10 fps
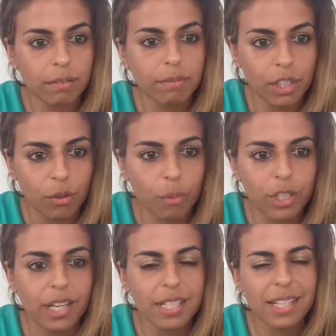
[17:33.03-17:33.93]
and
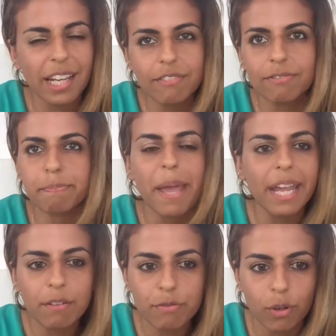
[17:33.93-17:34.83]
it's kind of
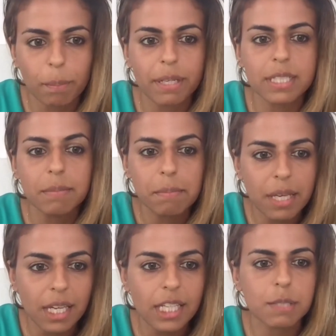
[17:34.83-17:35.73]
painful, but to
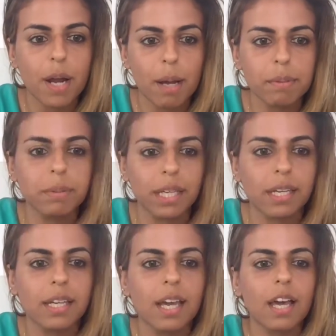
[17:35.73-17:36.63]
me, it's
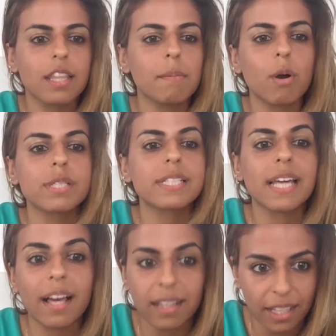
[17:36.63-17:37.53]
probably the most
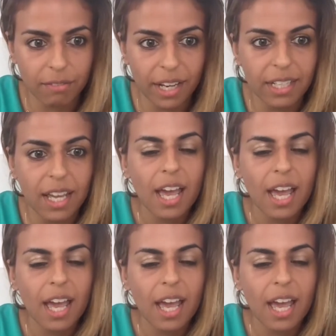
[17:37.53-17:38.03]
telling, right?